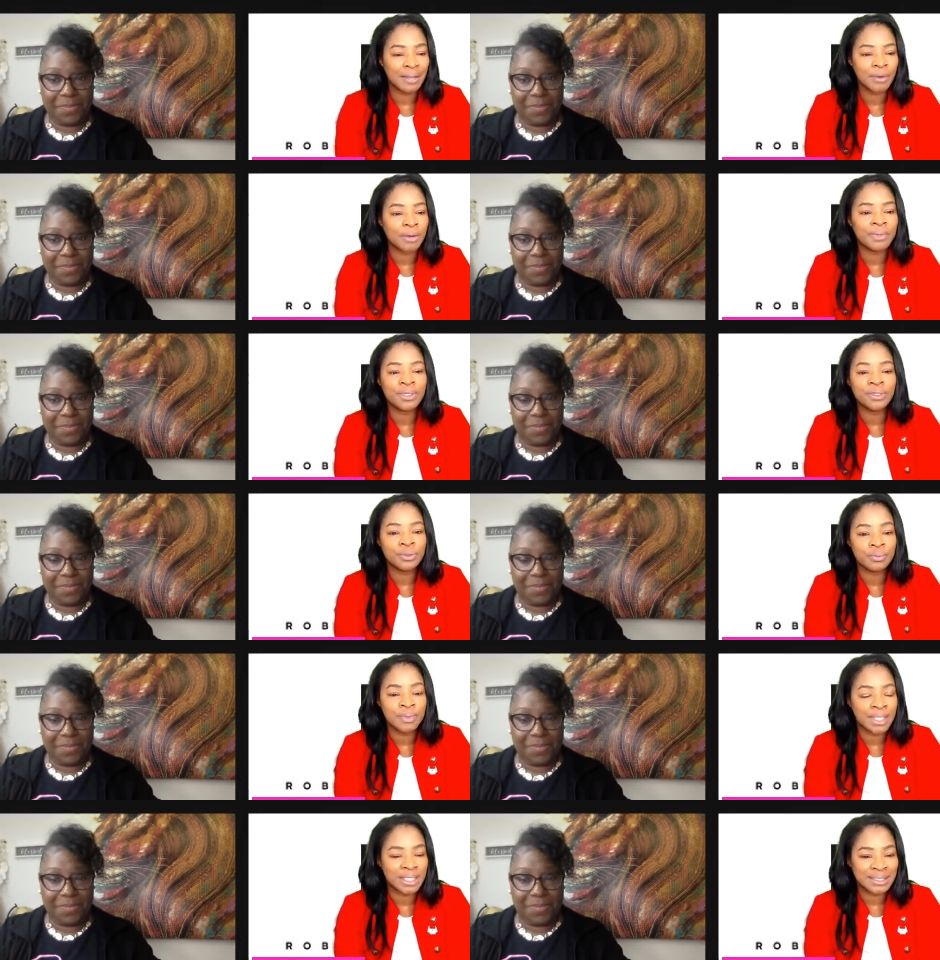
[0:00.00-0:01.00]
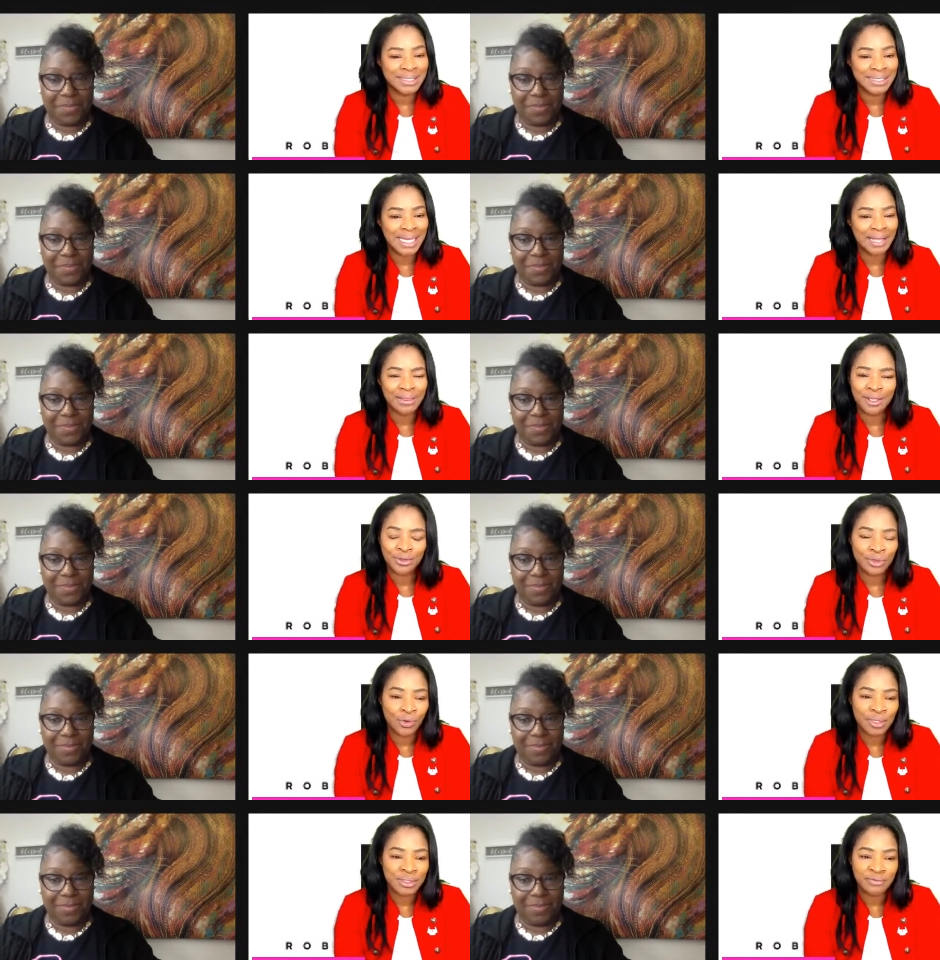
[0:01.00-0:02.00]
Speaker 1: what we do because it's not their
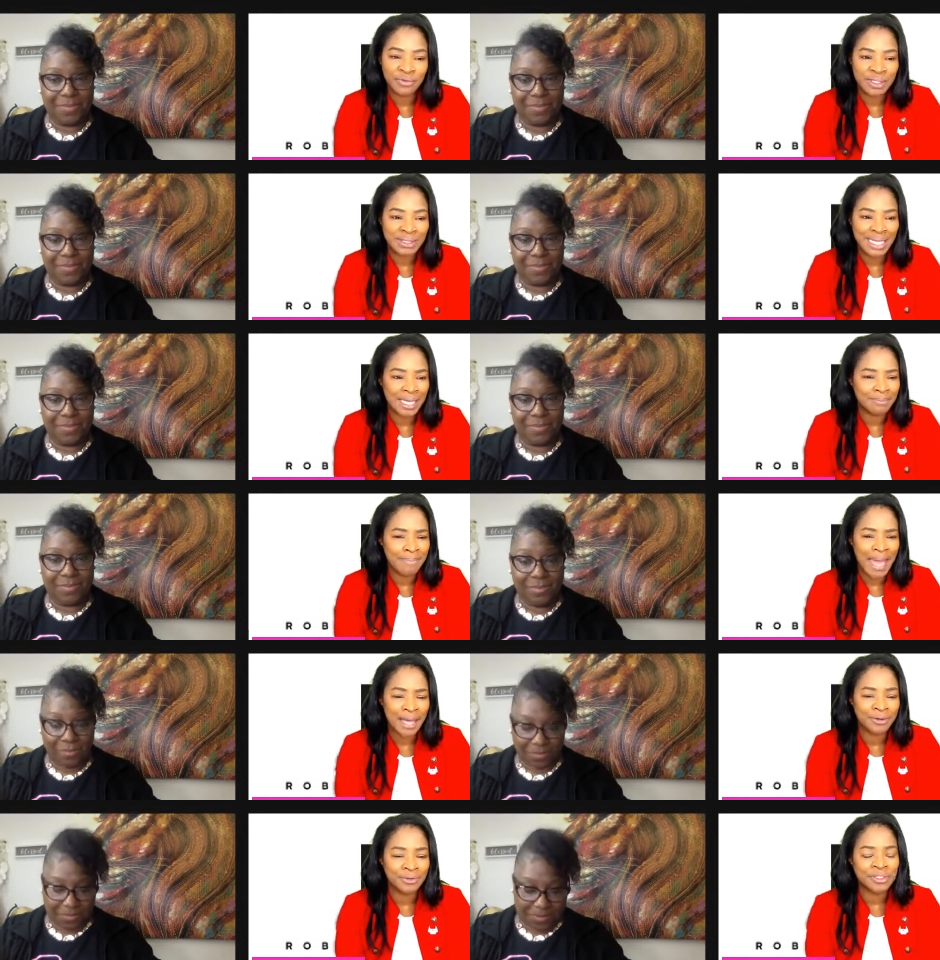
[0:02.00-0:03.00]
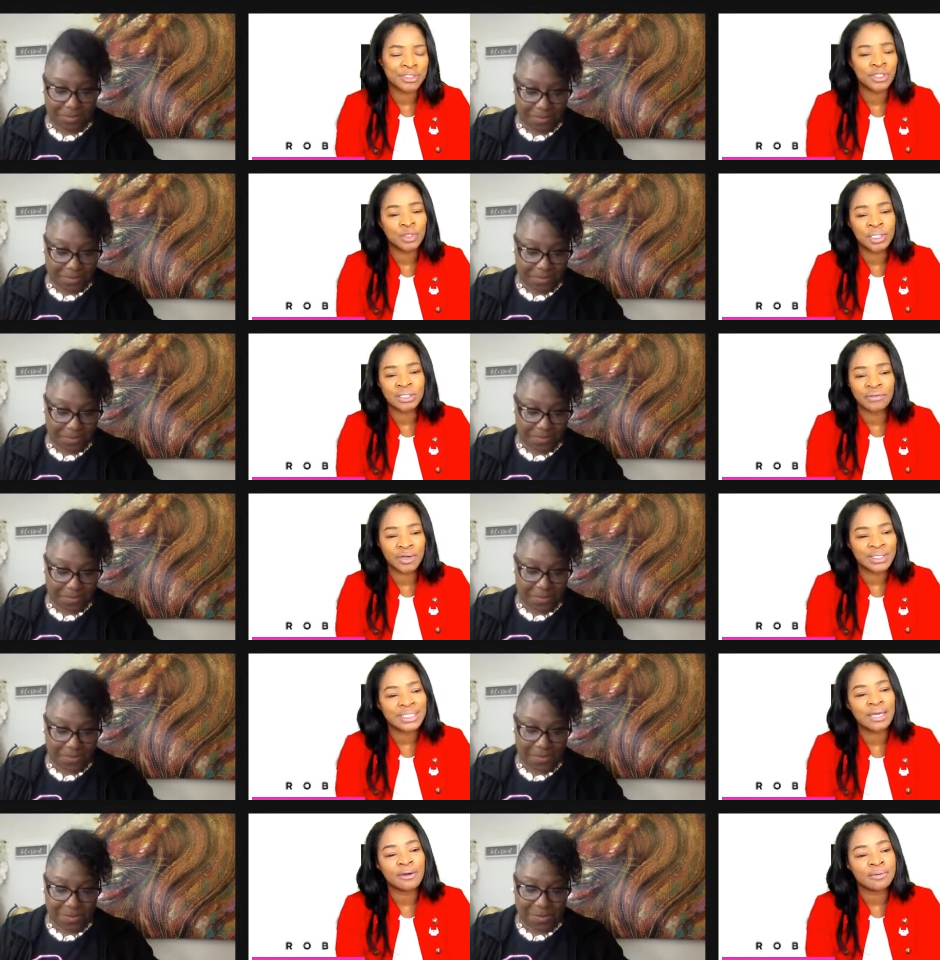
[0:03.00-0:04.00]
thoughts of us that matter, it's the thoughts of
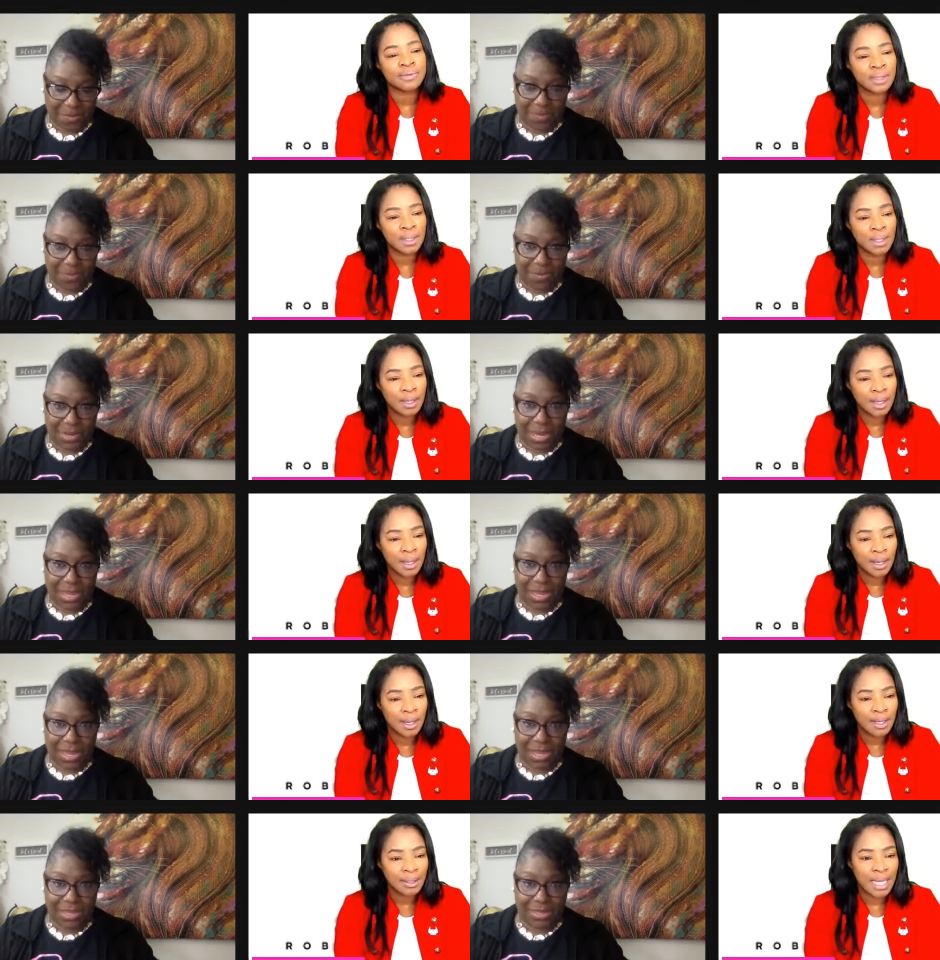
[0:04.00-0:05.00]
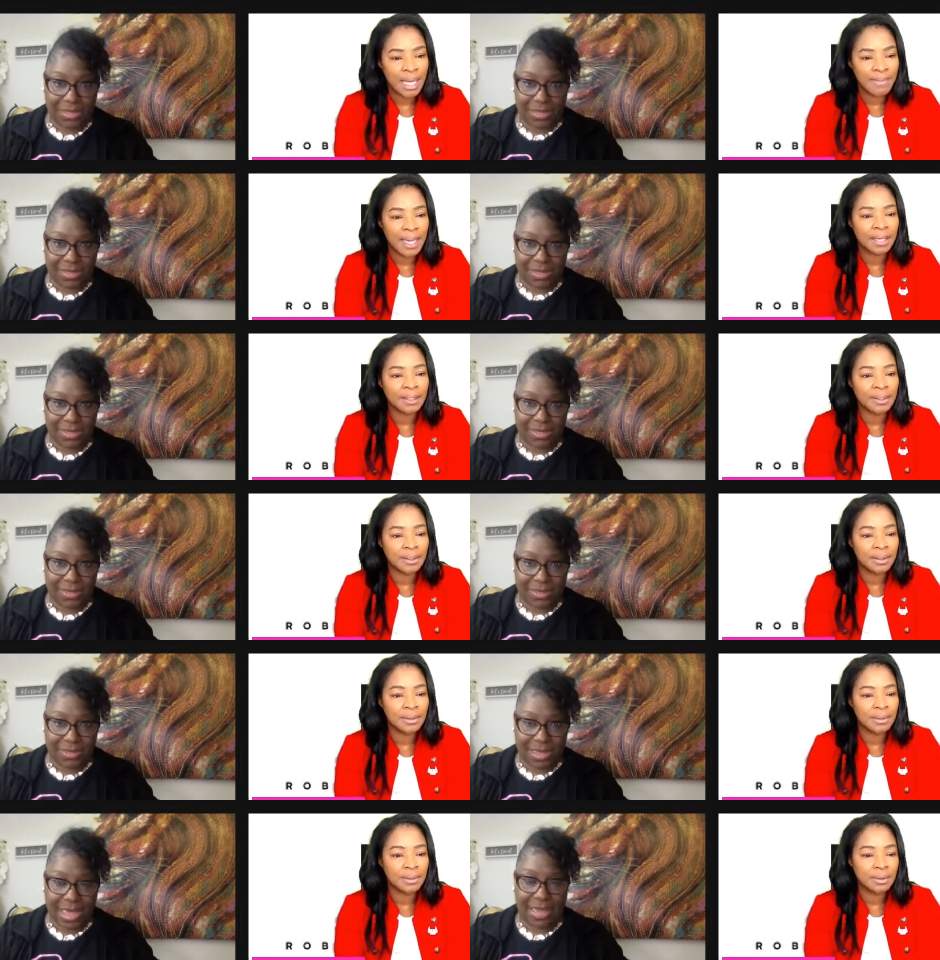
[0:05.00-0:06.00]
ourselves that matter.
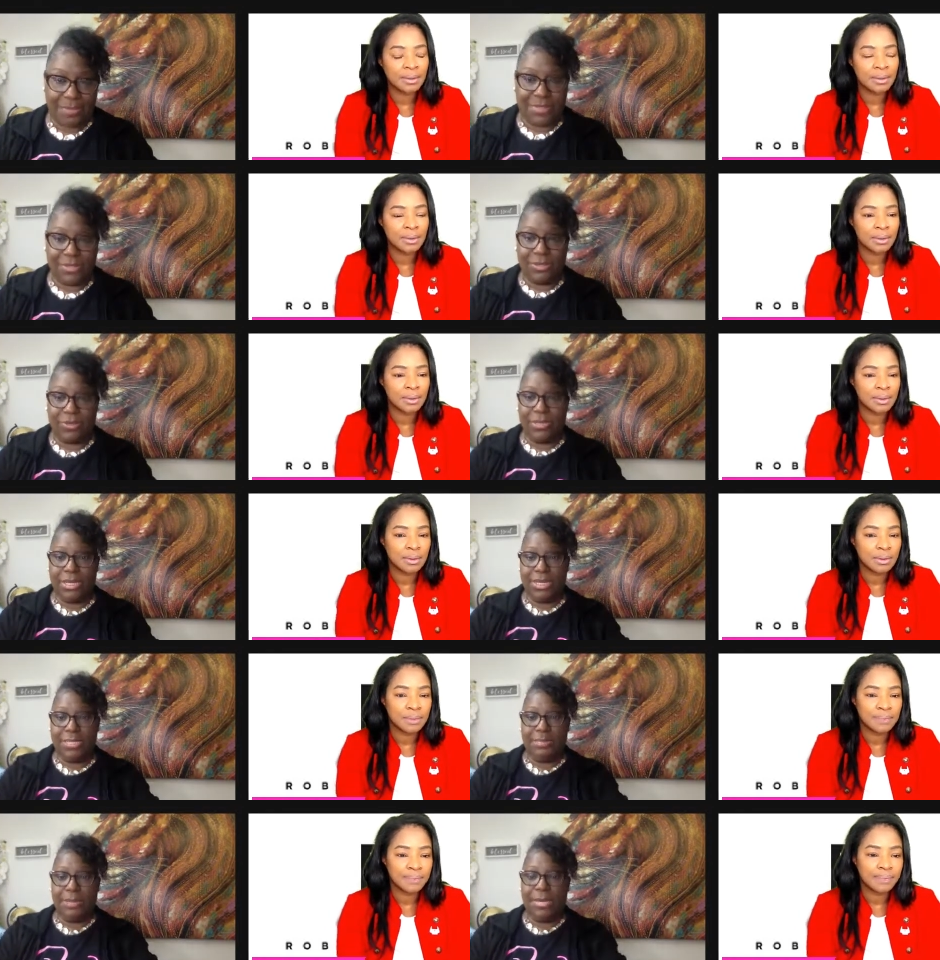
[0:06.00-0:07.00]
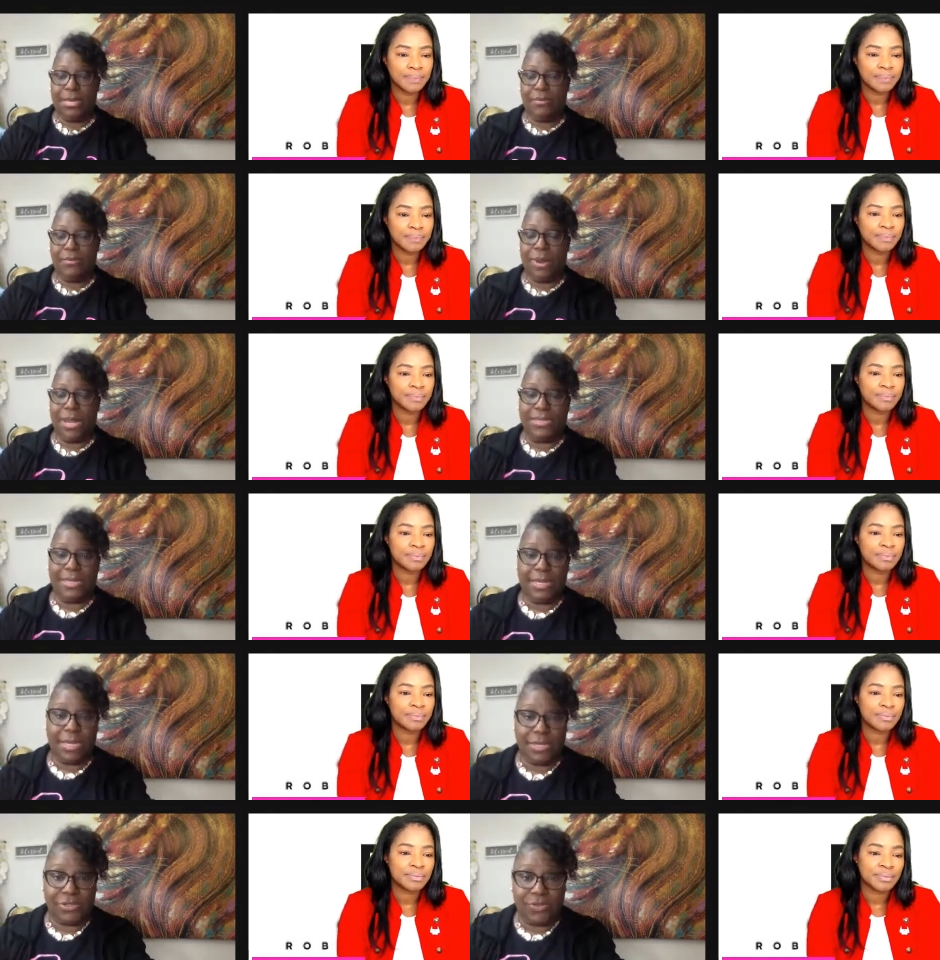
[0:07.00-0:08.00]
Speaker 2: Absolutely. And speaking of
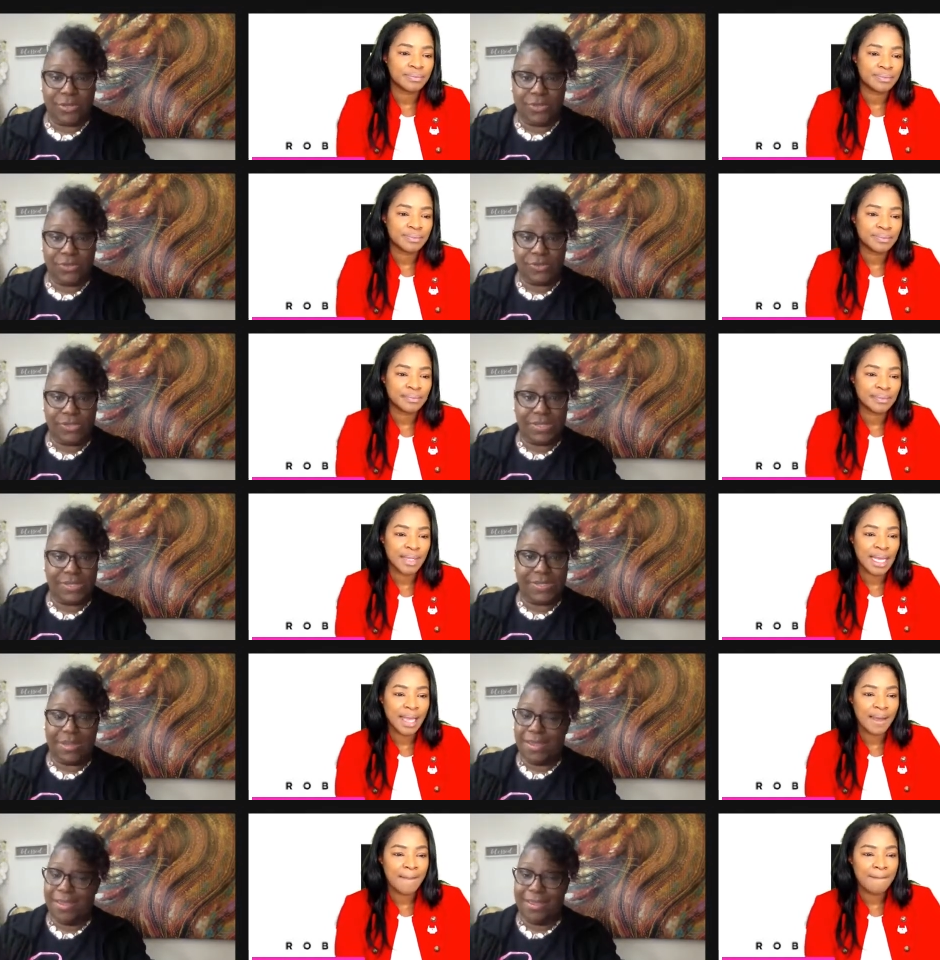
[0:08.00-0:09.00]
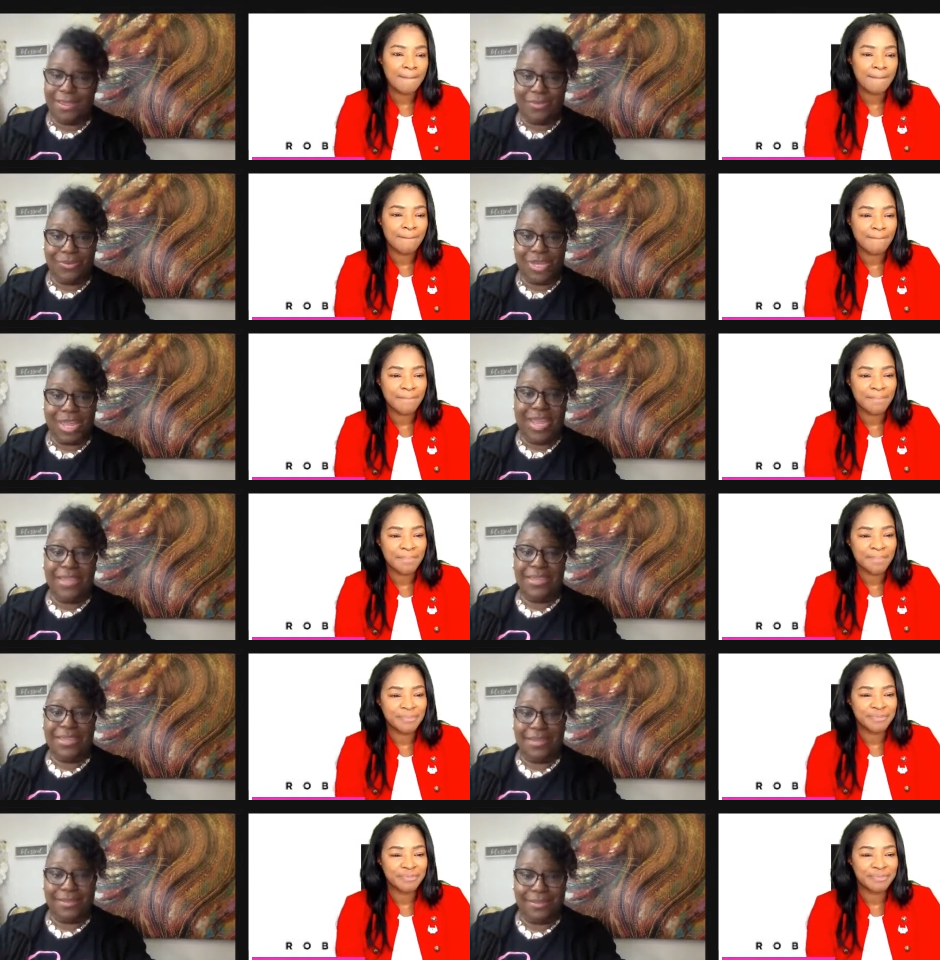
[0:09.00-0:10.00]
rising countries, you just
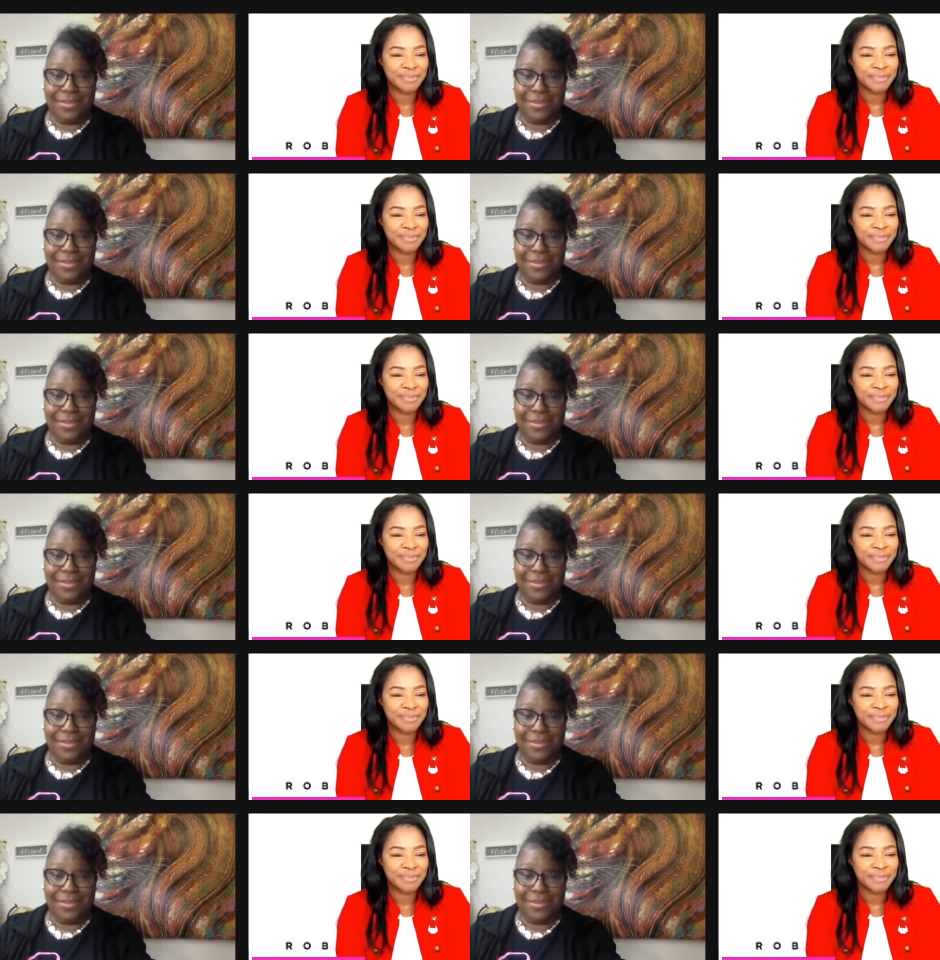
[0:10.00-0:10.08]
Kenya.